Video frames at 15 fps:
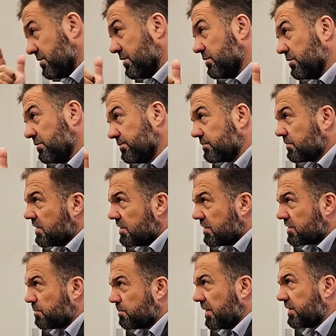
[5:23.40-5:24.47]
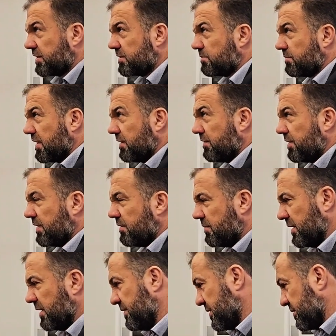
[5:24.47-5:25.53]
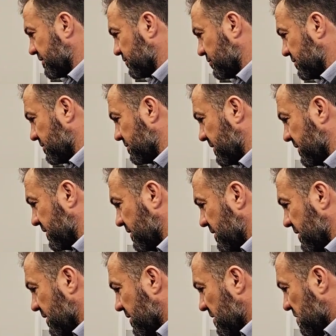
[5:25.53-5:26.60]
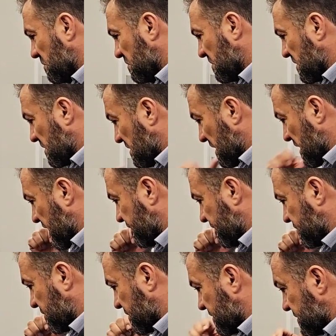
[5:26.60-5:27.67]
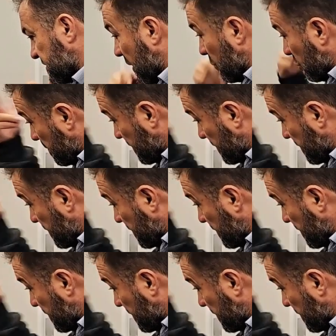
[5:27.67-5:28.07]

you know, respect. My, my father told me, okay, I have toys. I will